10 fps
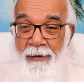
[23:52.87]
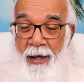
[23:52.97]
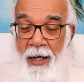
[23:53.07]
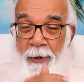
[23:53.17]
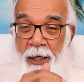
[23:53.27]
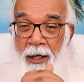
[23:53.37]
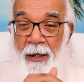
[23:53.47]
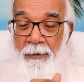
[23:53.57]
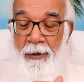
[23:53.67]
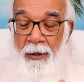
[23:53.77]
I
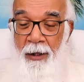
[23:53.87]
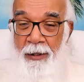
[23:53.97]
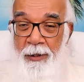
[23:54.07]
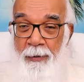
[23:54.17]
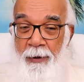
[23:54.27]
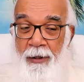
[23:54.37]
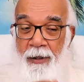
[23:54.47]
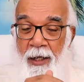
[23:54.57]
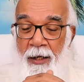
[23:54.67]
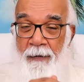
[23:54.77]
became the
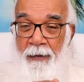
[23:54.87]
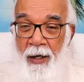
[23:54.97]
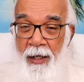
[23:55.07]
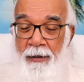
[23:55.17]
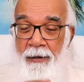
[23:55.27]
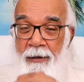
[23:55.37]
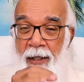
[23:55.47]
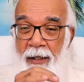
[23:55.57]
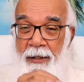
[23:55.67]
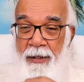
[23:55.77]
husband and a father
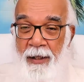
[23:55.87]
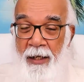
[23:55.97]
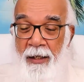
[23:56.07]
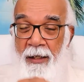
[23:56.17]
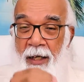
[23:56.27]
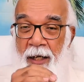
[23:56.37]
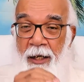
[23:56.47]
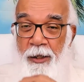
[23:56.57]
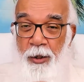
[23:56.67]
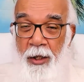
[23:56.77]
and a son and
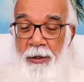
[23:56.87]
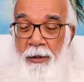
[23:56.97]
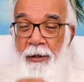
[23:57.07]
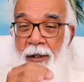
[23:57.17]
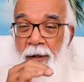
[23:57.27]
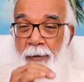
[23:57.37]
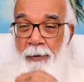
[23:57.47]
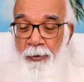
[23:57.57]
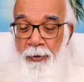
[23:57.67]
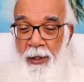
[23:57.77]
a daughter and a
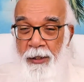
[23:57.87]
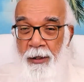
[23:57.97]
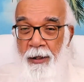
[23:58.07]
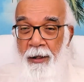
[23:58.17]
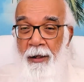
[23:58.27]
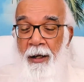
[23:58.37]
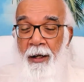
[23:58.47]
professional,